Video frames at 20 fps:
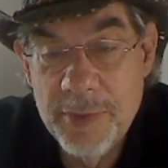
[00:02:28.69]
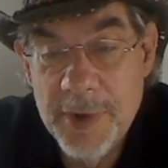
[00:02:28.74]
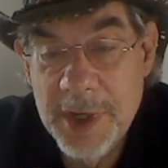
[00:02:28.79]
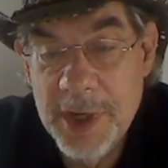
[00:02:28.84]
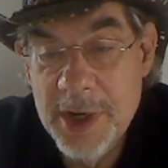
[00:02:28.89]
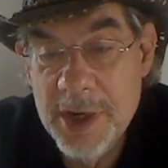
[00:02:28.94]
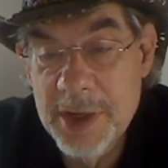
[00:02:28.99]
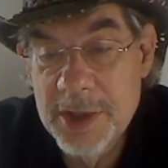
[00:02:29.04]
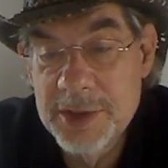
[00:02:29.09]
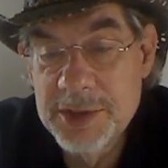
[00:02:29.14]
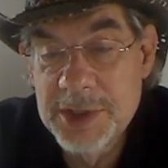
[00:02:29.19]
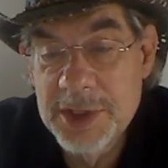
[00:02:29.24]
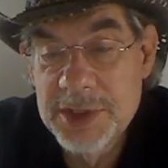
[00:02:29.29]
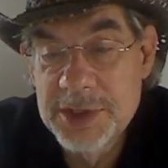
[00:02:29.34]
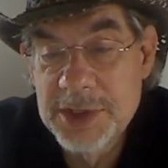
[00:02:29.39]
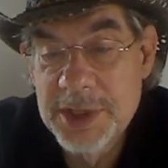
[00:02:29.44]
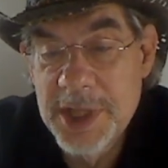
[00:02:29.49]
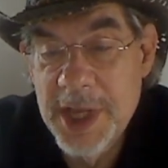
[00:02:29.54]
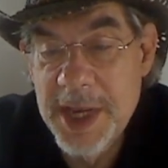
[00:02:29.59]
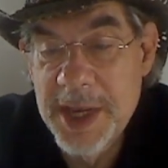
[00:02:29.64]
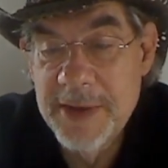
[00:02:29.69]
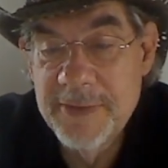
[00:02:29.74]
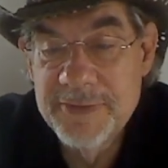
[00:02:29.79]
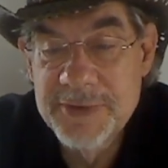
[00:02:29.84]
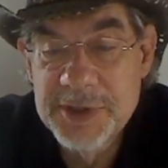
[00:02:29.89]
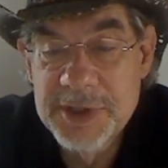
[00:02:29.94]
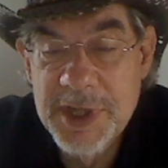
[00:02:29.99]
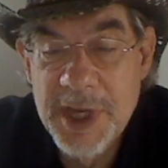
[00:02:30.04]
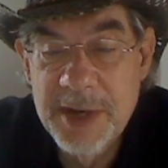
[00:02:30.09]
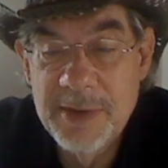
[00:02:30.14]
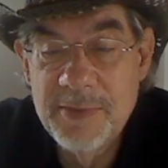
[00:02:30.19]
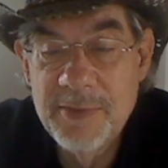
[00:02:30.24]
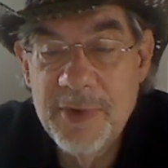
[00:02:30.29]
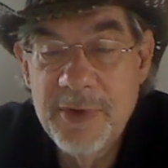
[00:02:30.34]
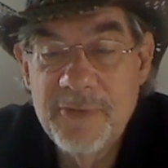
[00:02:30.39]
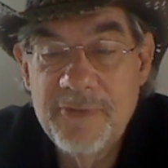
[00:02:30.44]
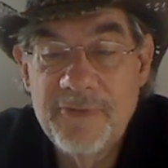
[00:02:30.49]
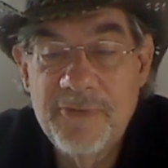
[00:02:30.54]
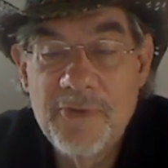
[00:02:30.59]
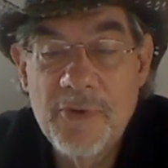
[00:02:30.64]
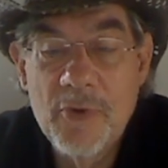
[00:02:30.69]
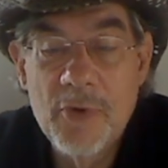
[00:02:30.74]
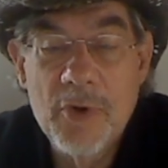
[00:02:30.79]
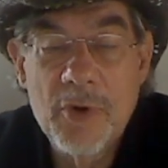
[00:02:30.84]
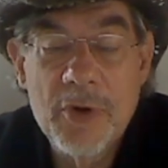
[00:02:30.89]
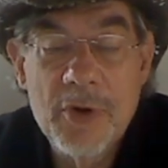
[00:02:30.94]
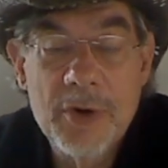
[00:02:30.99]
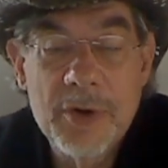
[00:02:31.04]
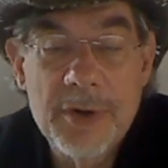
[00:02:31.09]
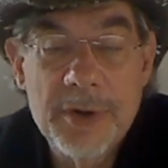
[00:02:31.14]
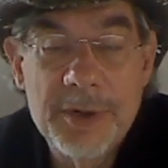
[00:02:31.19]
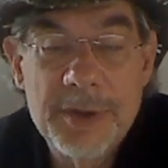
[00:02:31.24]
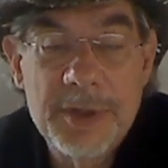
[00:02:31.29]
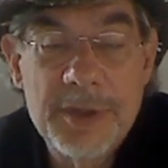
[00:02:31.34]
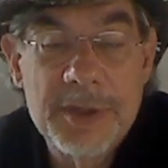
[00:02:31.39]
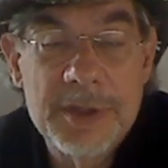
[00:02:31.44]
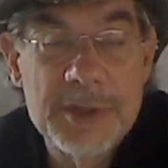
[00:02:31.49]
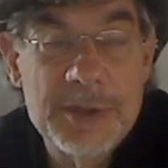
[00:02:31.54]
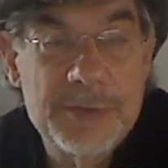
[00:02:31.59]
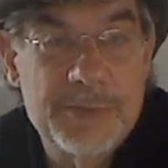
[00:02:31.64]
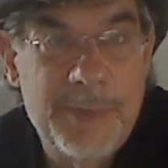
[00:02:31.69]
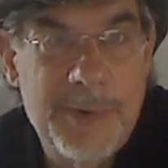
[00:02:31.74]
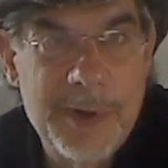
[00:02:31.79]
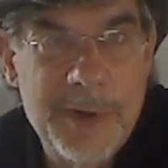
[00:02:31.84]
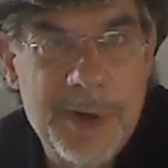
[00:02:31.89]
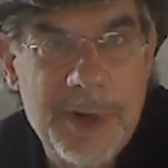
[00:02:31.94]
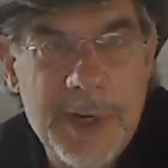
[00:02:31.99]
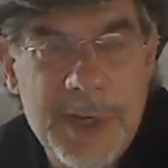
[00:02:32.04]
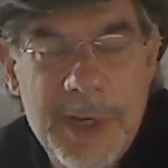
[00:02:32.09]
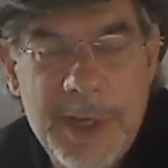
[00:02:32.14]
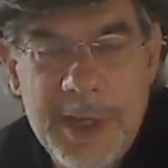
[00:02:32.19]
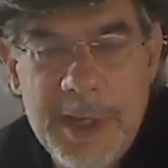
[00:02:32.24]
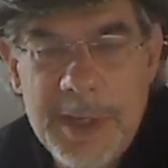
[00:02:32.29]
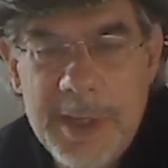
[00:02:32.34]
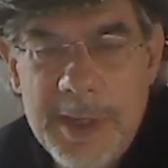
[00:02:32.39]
because as they have said before in this party,